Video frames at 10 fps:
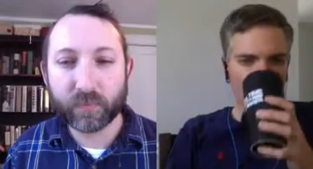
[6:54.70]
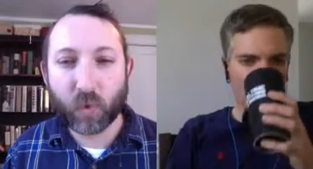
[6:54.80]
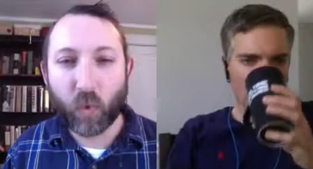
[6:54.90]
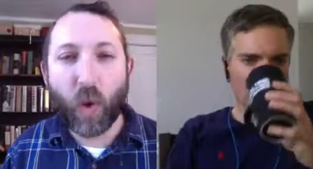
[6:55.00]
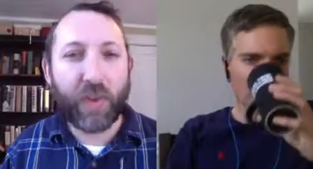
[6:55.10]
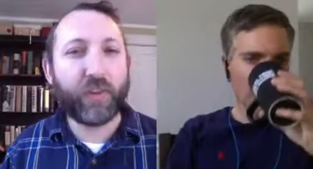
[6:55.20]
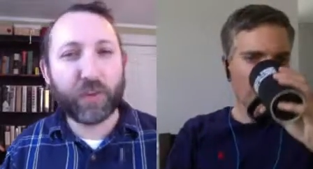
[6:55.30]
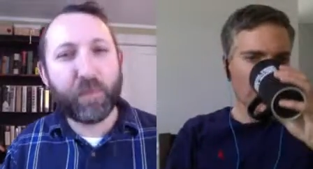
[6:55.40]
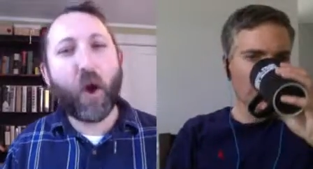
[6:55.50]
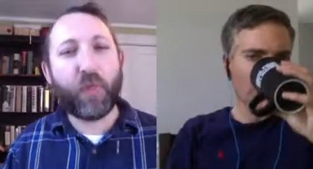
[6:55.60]
Speaker 1: Well, I think there's
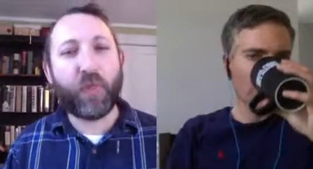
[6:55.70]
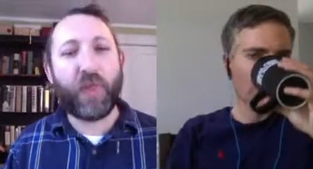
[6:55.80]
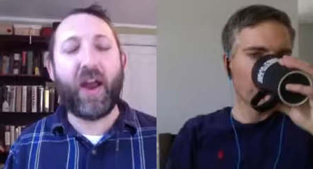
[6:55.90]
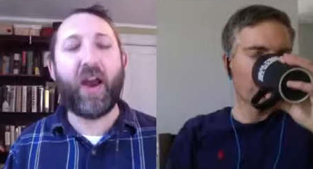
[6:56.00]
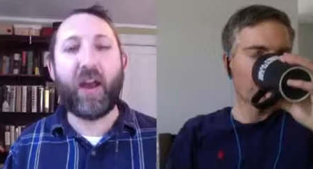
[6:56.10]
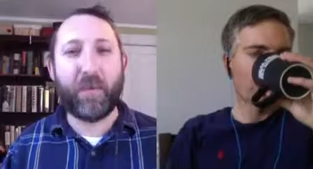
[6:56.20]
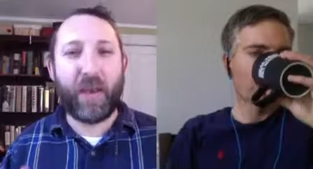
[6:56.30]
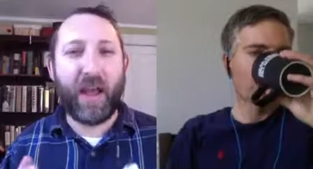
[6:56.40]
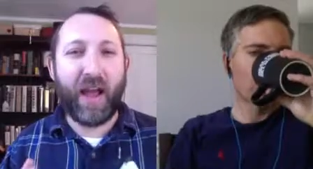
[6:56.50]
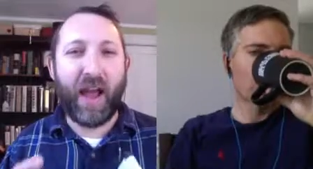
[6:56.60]
both there. I mean,
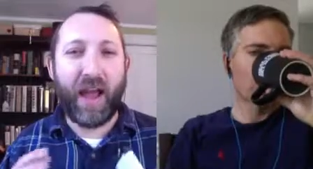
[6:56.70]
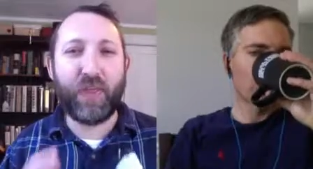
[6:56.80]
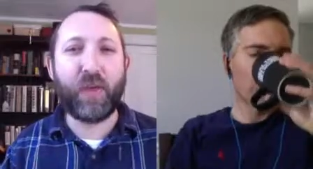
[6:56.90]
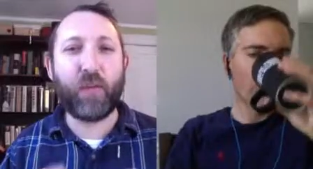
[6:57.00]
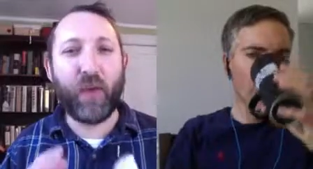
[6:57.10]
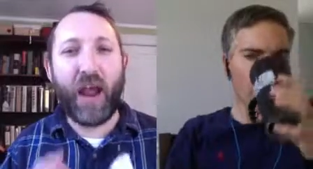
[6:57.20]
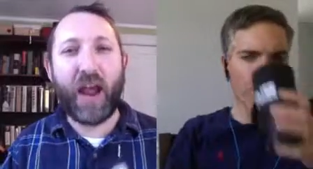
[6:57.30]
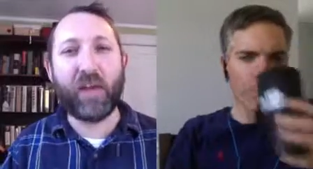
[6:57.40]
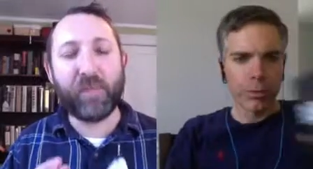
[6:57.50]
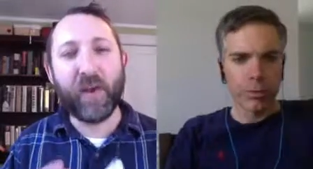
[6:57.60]
I, I think we're at
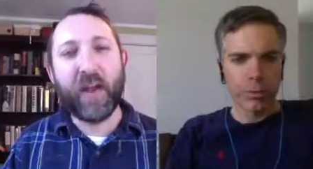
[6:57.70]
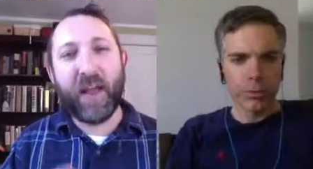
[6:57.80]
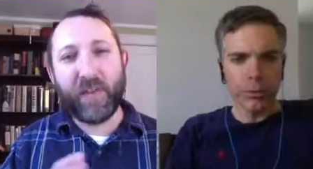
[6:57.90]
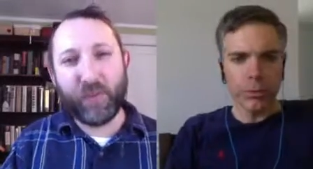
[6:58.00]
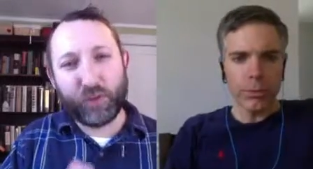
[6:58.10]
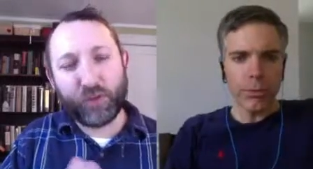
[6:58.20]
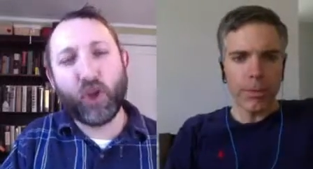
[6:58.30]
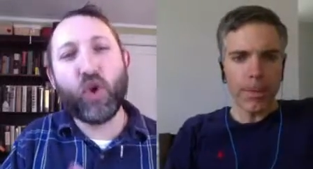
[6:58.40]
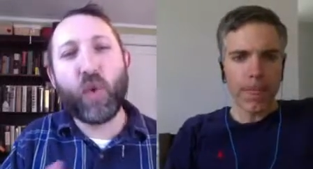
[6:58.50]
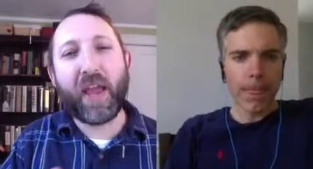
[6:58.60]
a the
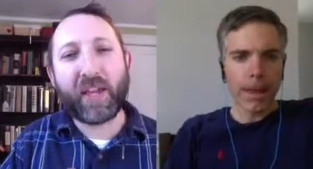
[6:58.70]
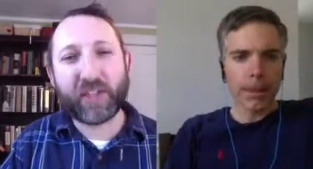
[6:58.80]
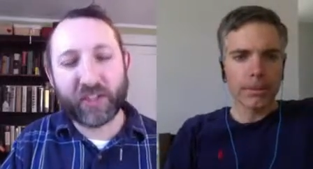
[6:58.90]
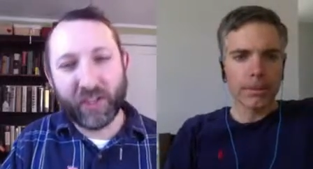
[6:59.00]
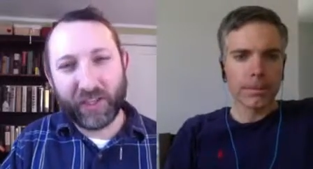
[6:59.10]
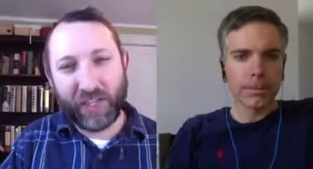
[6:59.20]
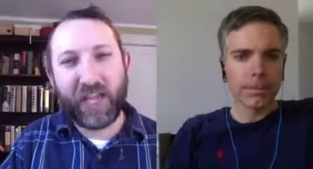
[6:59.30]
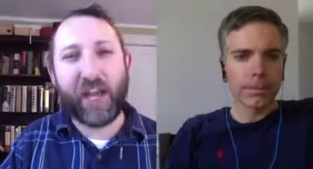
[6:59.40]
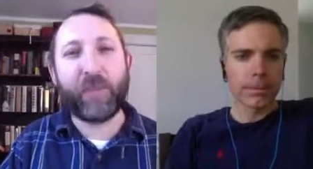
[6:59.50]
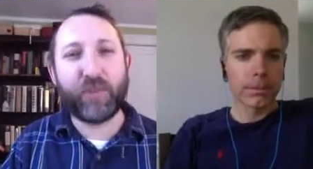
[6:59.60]
two weeks
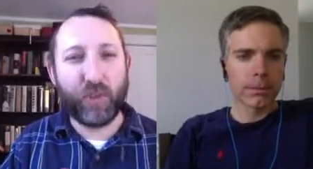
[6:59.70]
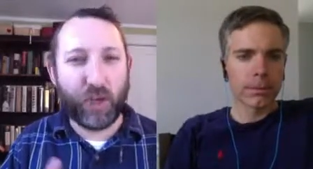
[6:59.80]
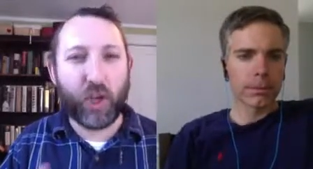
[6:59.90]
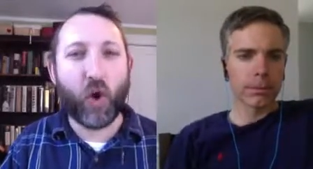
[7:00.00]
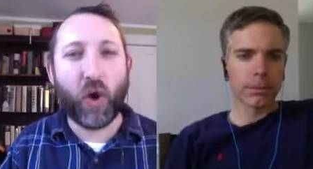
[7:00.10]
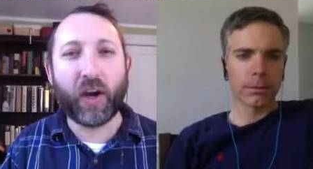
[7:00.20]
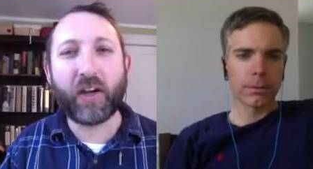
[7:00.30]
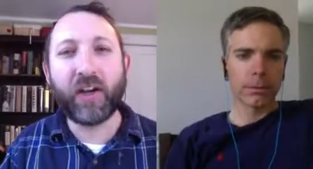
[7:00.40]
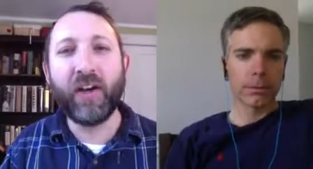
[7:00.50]
leading up to New York